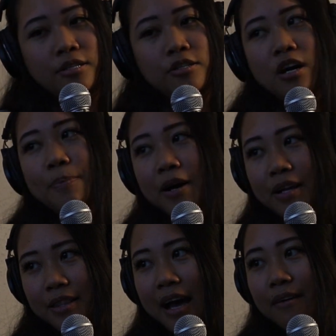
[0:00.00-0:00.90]
to drop
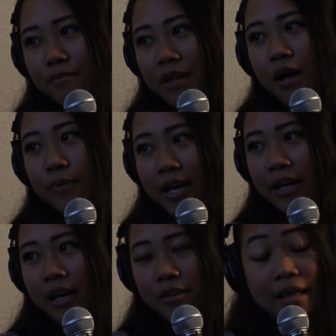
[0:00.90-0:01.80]
out at that
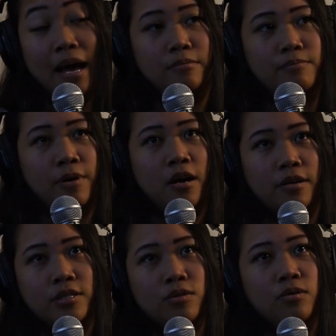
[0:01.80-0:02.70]
rate, at that
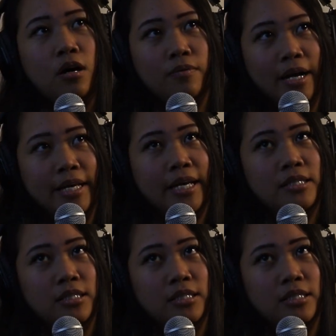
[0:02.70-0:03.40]
part of the school already,